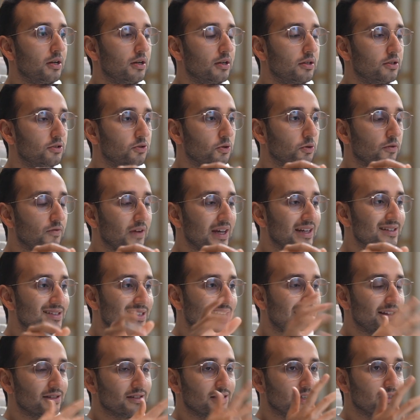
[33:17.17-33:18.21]
sort of
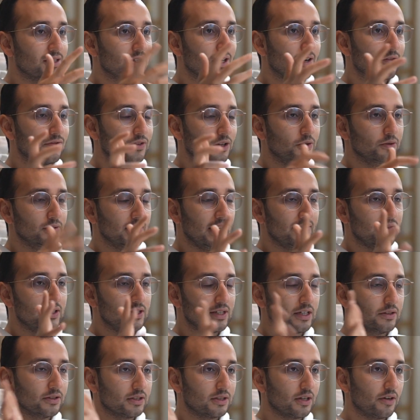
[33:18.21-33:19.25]
intense and tough the whole Navy
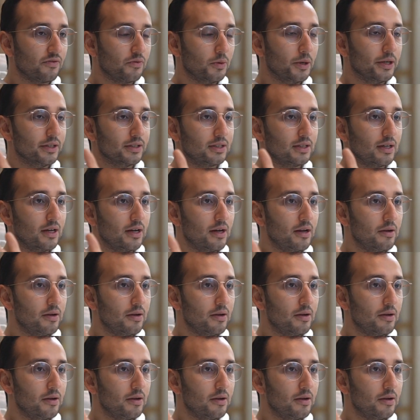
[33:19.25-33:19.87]
SEAL stuff was,